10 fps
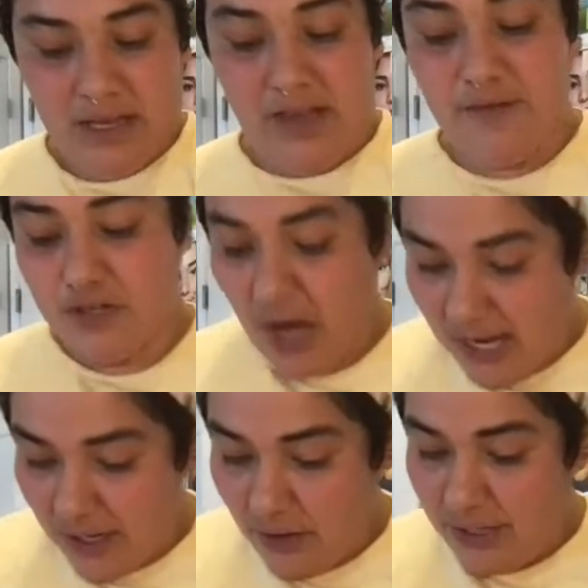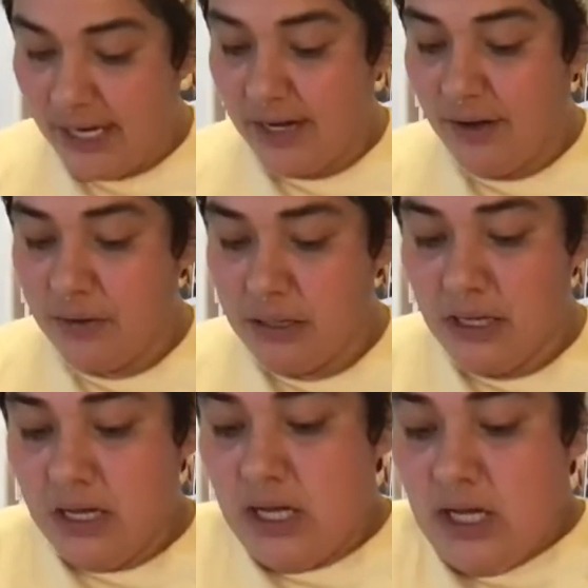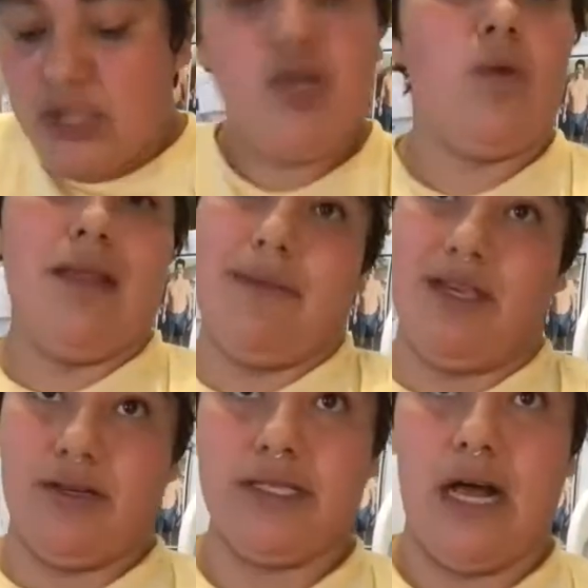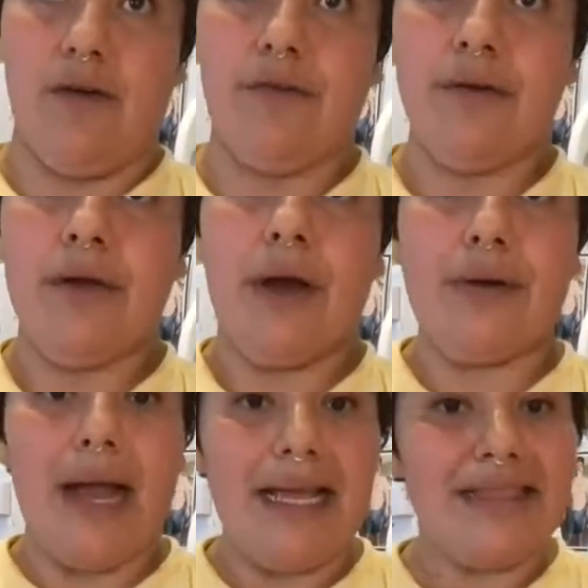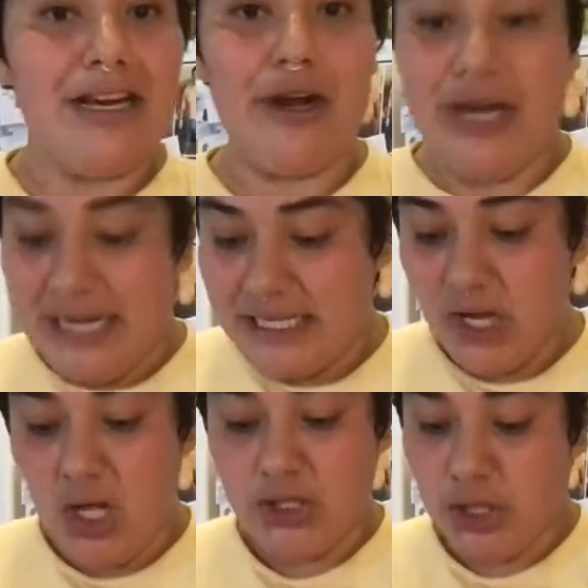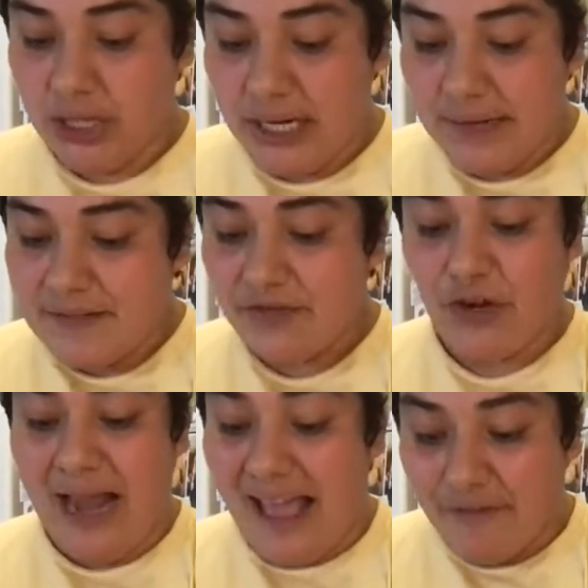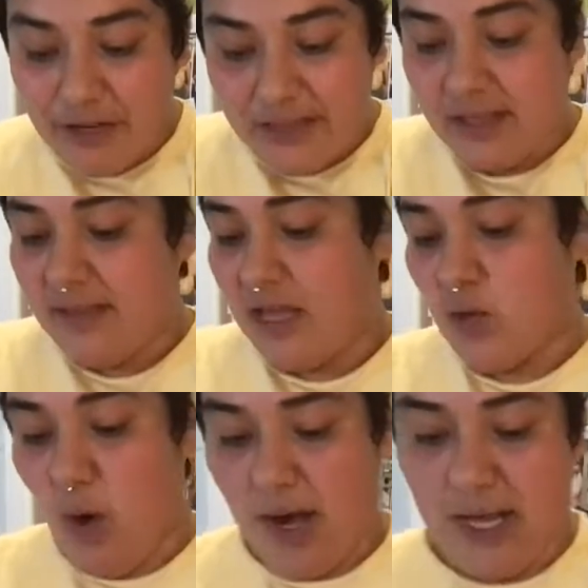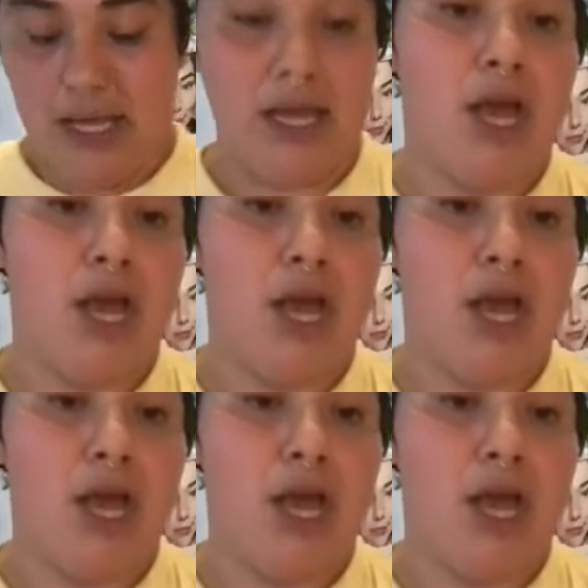If you're trying to go keto, don't limit yourself, all right? There is alternatives for everything that you want to eat.